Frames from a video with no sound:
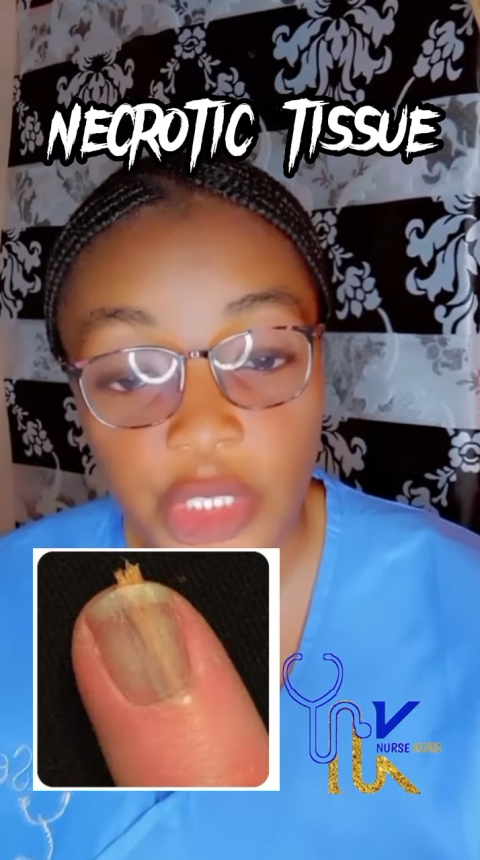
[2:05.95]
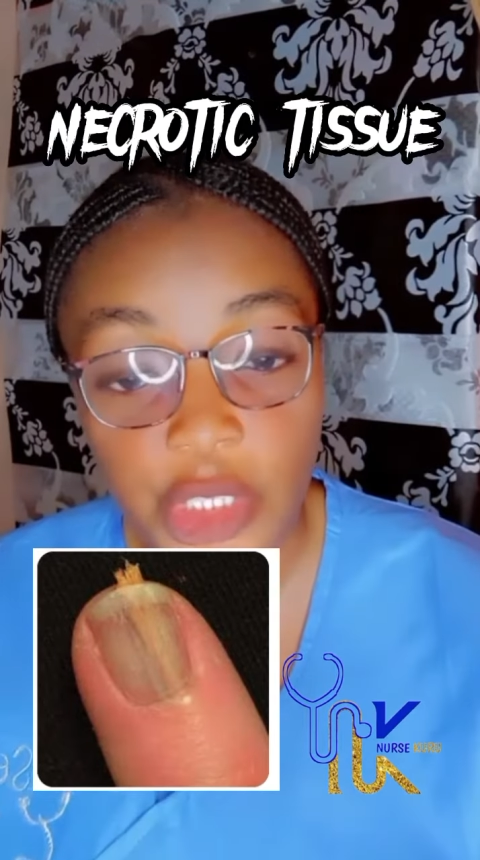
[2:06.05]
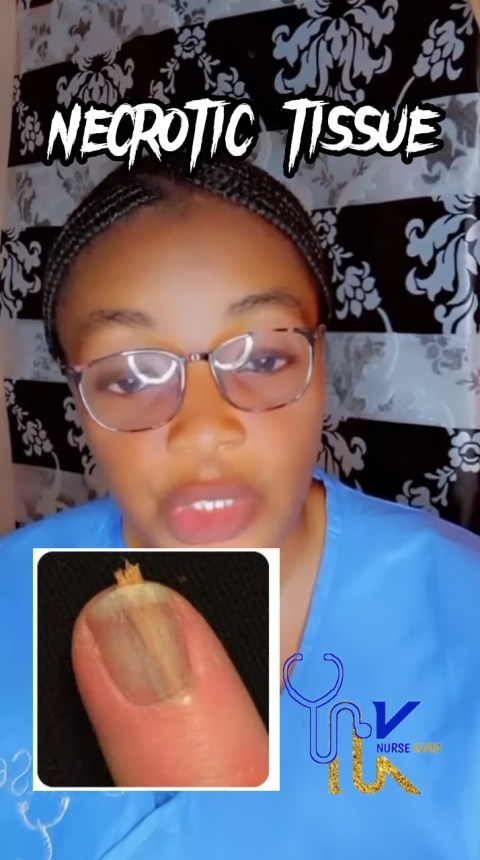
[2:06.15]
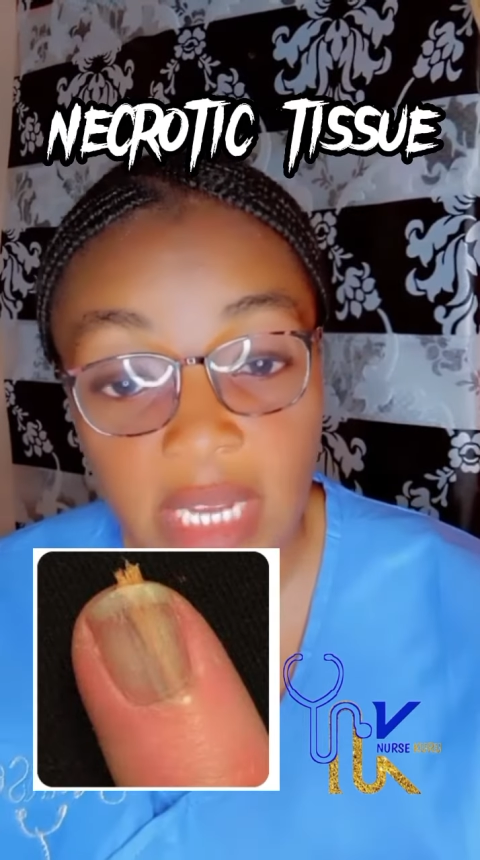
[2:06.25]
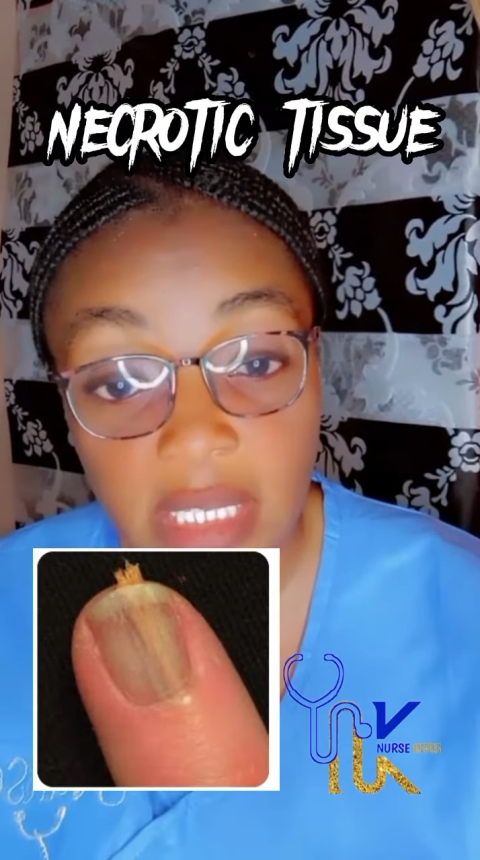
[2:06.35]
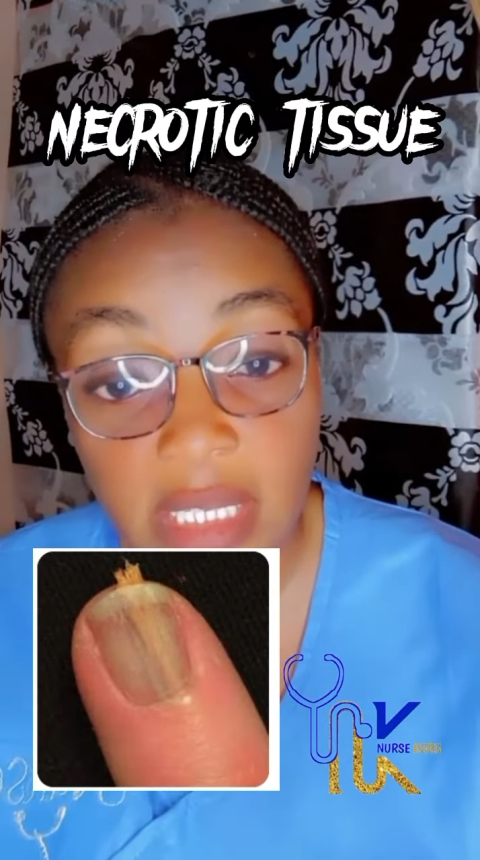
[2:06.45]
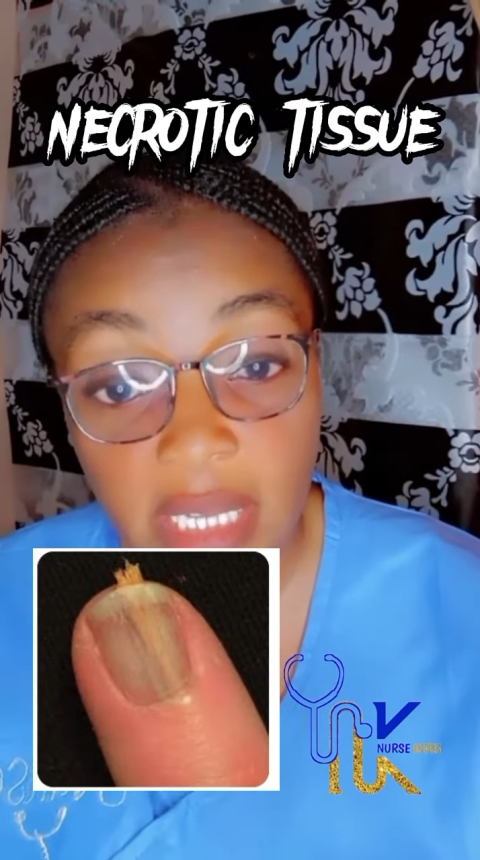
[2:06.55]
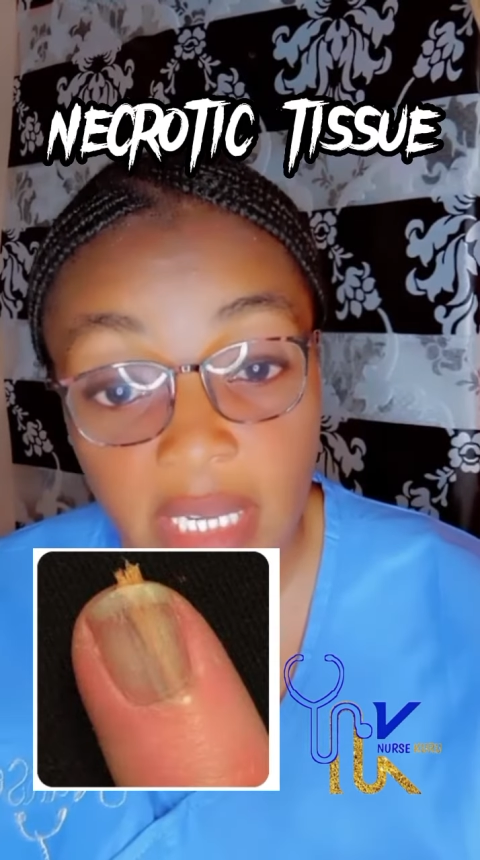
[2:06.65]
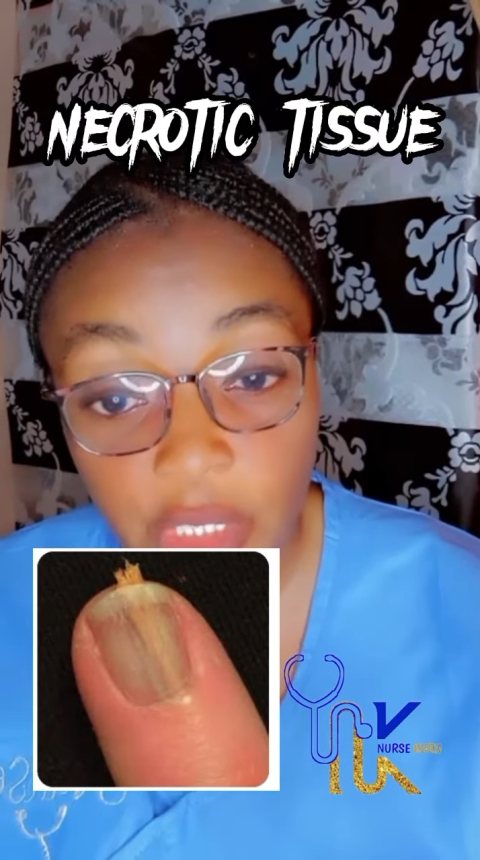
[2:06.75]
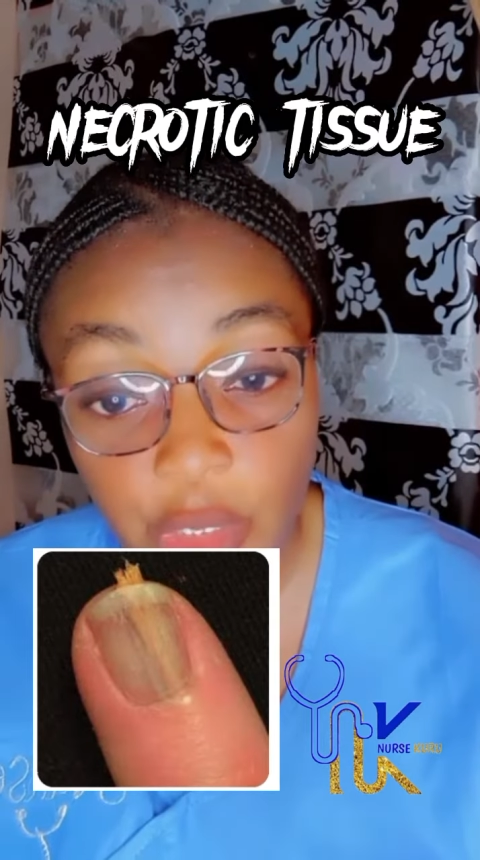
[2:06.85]
that is dead
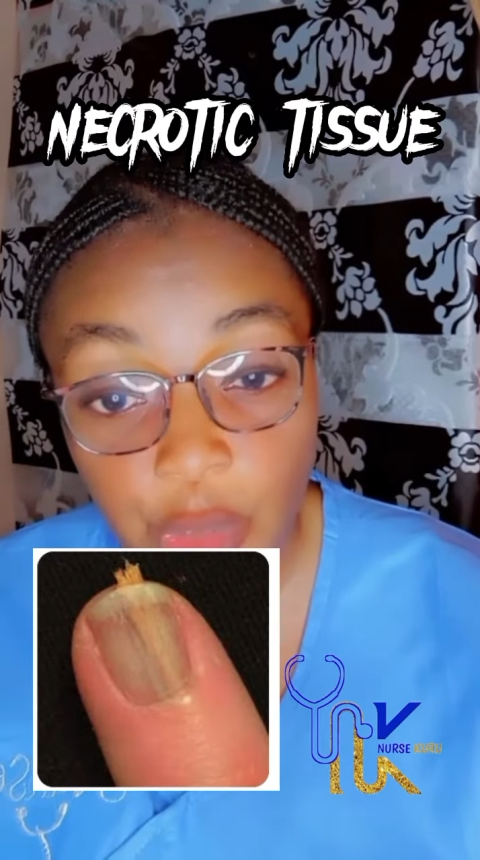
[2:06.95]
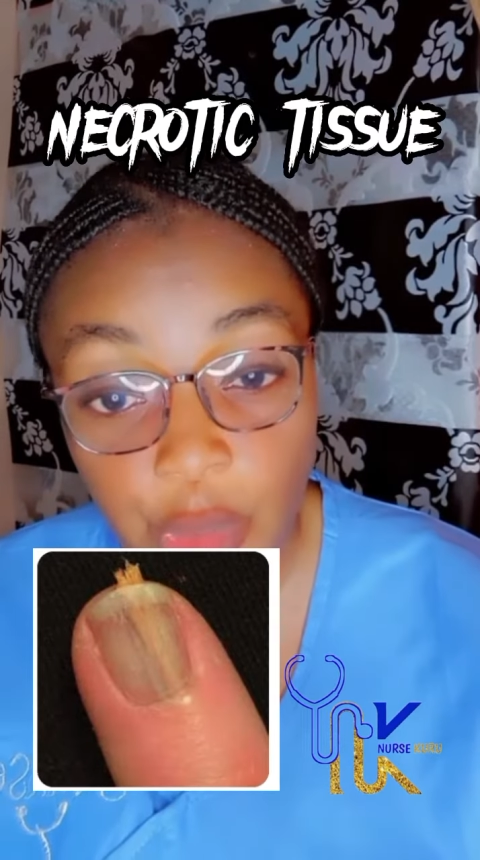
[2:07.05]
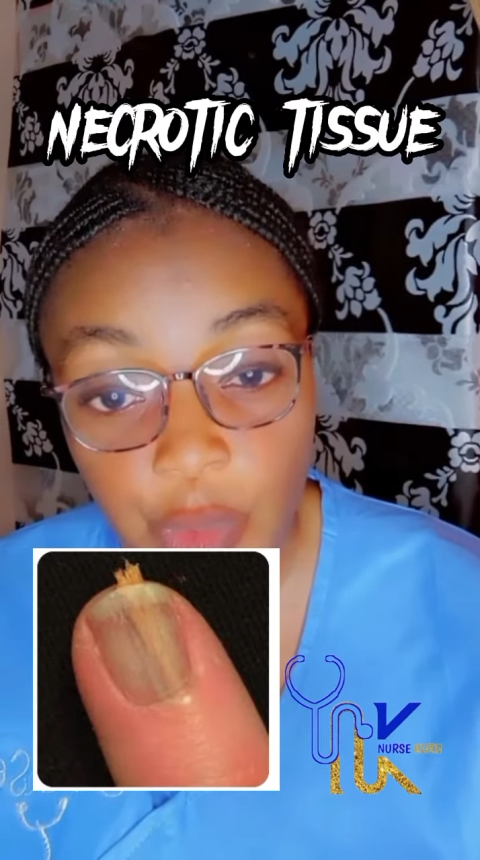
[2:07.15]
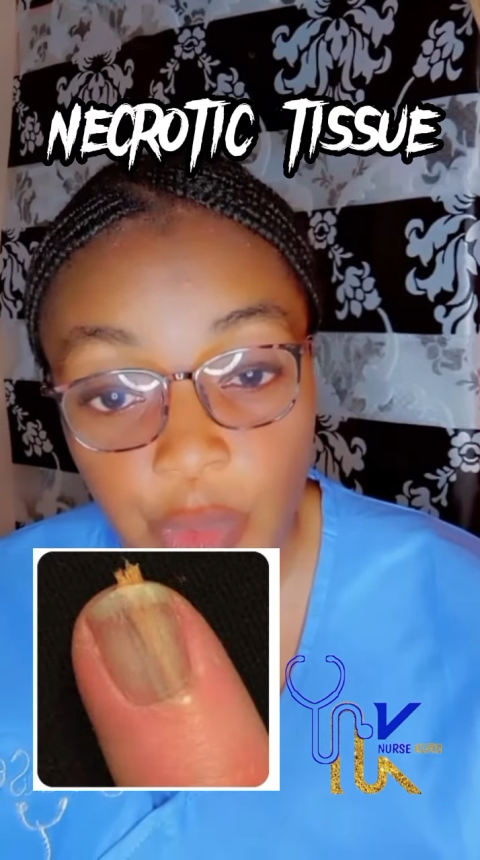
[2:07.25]
tissue,